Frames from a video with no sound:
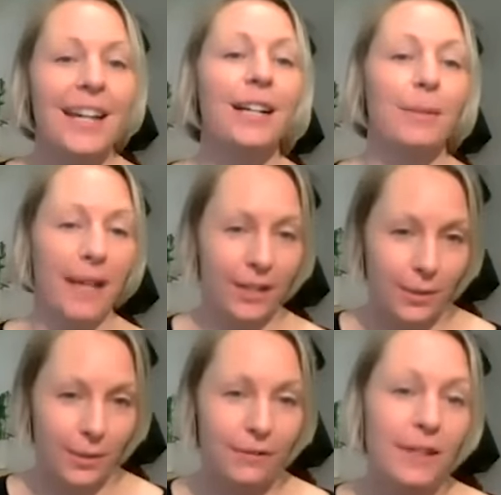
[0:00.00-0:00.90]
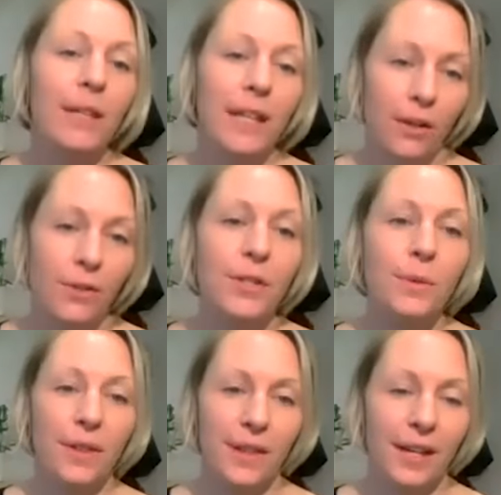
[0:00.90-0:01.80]
at UFB, but then also
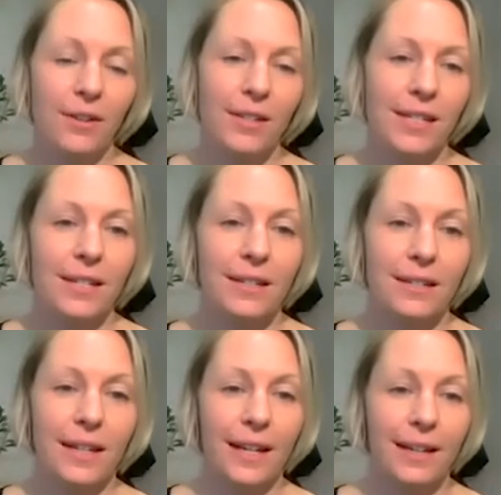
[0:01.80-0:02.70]
with the Harrison